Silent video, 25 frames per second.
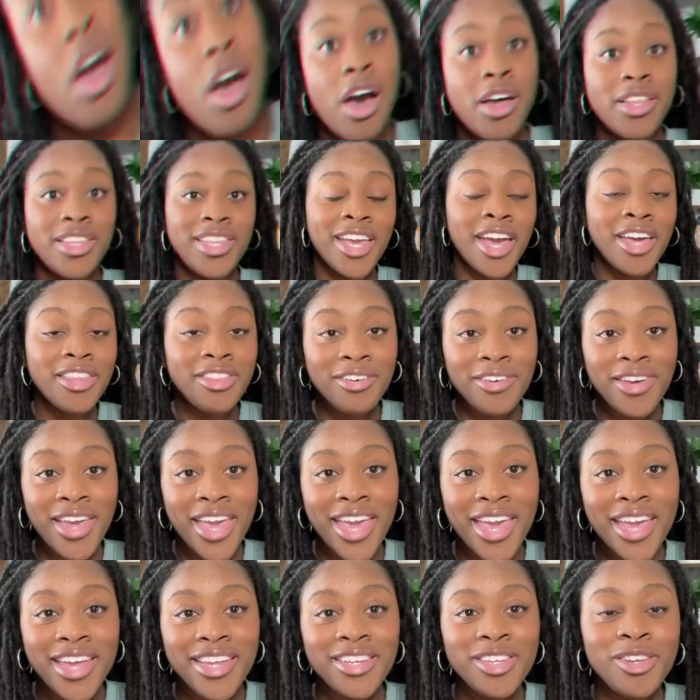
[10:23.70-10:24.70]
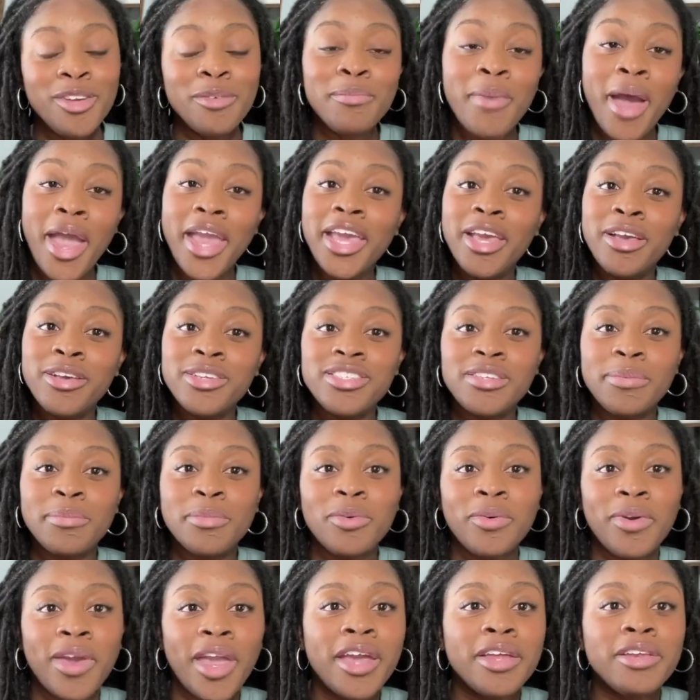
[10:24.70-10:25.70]
On the other hand, you might hear some
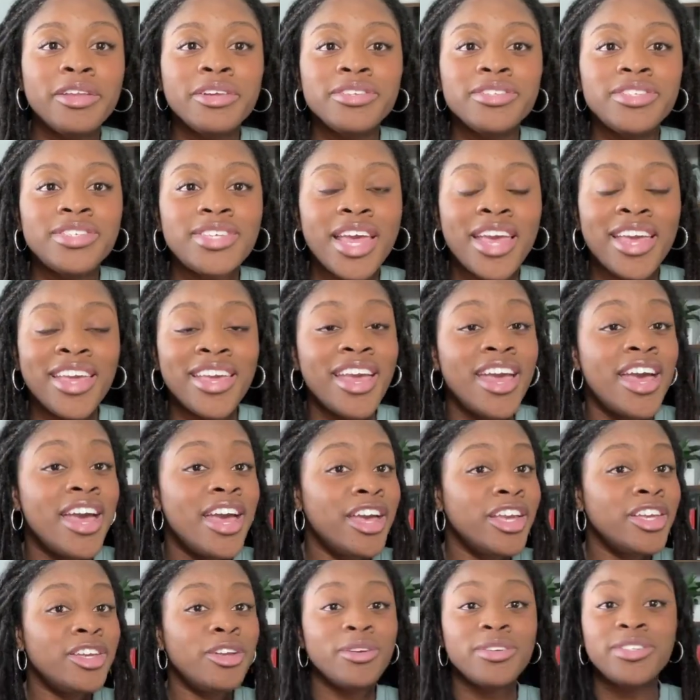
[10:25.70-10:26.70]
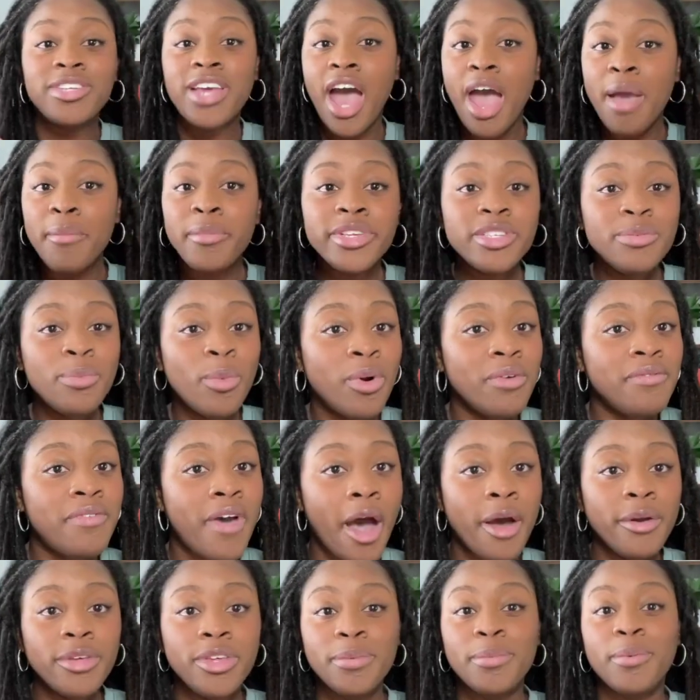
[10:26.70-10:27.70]
creators say, your time is more
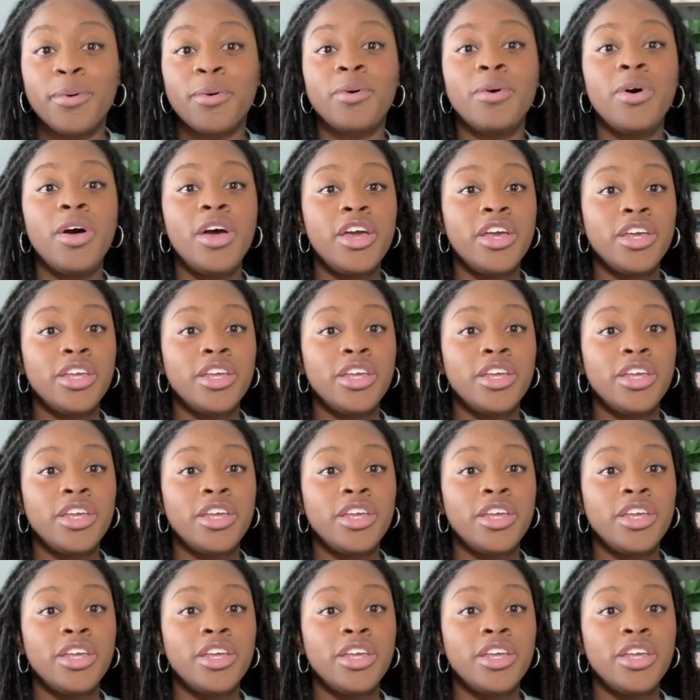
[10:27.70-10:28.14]
valuable.